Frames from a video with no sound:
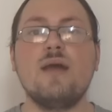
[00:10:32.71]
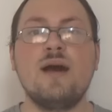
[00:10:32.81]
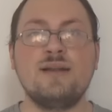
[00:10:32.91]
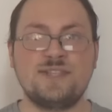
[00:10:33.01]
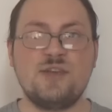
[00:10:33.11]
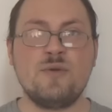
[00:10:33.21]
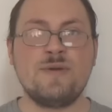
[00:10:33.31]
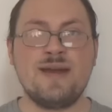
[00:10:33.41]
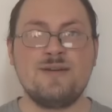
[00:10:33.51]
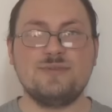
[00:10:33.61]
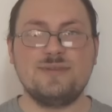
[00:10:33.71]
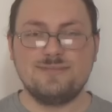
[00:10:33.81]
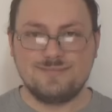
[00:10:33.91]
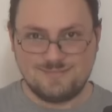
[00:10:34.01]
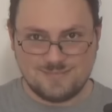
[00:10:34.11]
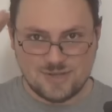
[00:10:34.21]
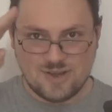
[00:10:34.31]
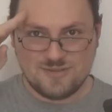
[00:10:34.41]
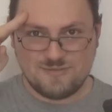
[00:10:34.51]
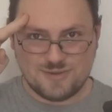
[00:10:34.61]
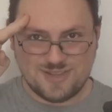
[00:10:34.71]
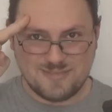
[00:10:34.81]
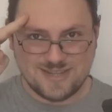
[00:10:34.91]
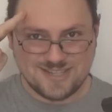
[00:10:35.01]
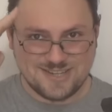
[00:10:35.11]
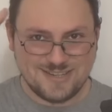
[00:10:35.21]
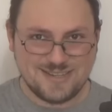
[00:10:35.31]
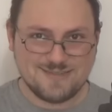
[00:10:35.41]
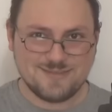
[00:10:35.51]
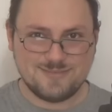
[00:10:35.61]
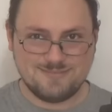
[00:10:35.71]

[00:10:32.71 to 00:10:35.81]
I'll see you around on Freedom Alternative.